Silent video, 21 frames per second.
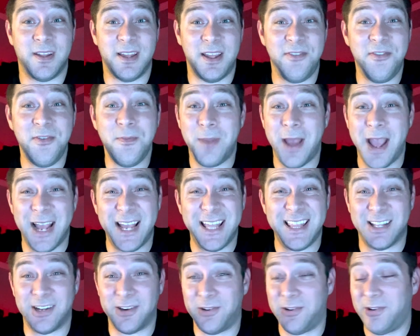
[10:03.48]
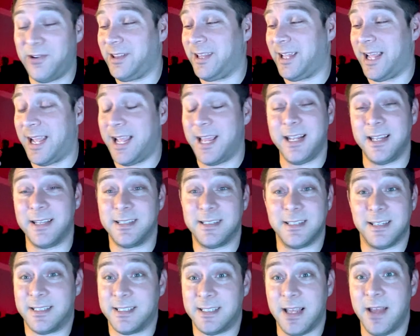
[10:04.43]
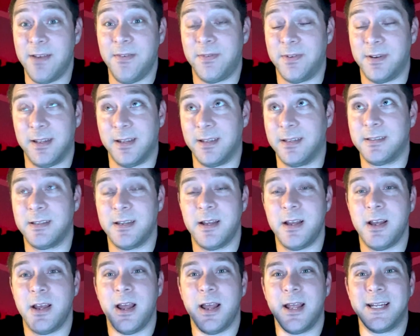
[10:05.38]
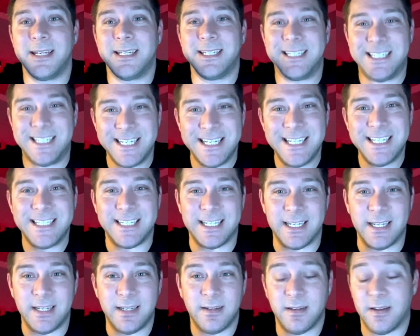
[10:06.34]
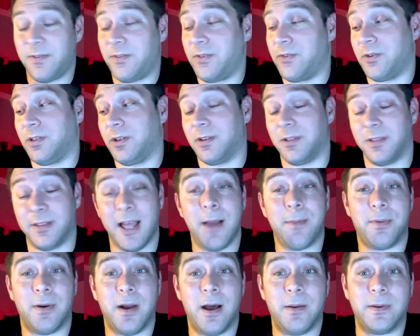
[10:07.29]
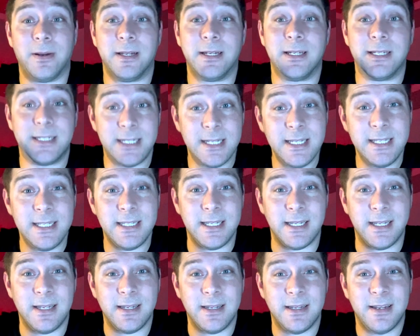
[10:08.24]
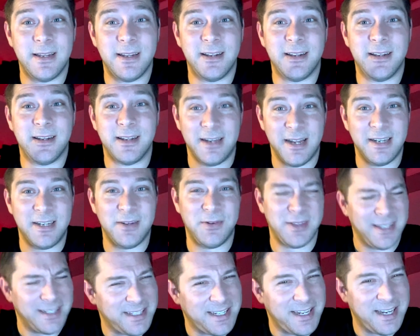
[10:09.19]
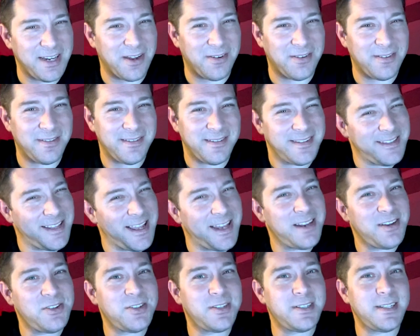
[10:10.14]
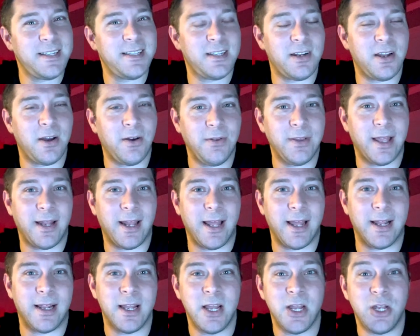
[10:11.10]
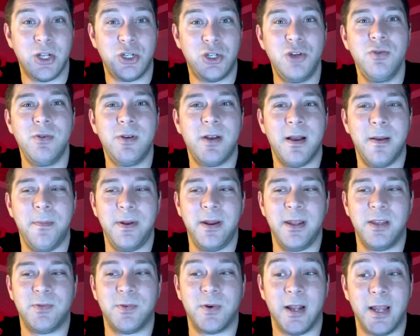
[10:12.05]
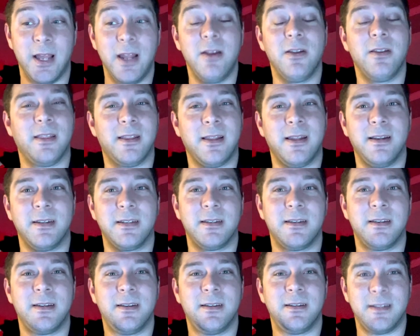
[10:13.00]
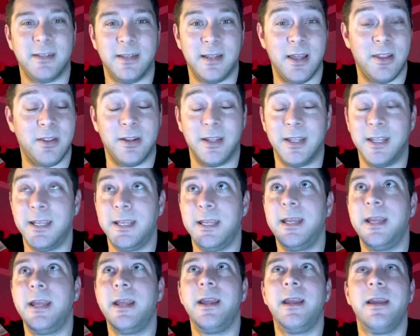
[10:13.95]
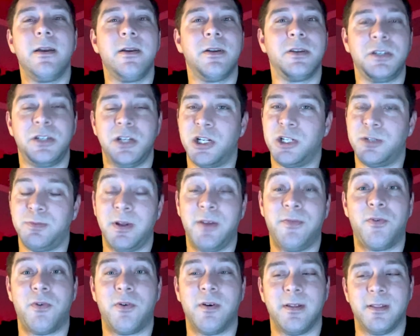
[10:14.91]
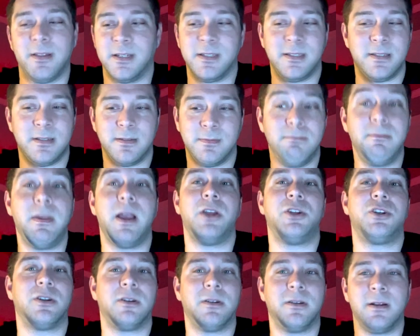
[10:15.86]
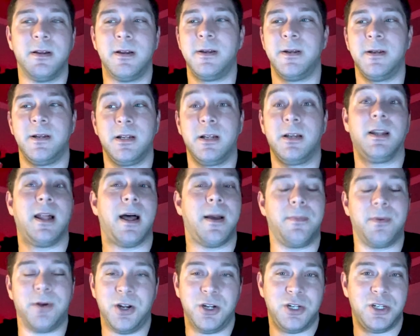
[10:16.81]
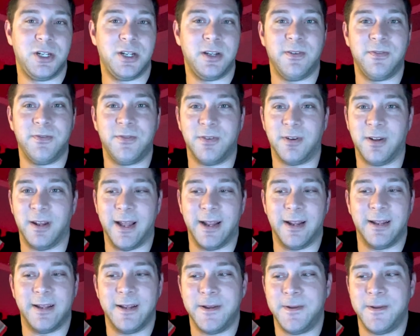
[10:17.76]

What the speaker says: even back in the early 80s to 70s, Disney, I mean, earlier than that probably, Disney connected with Nintendo. Isn't that interesting to know that like two companies were interlinked together years before this major collaboration for like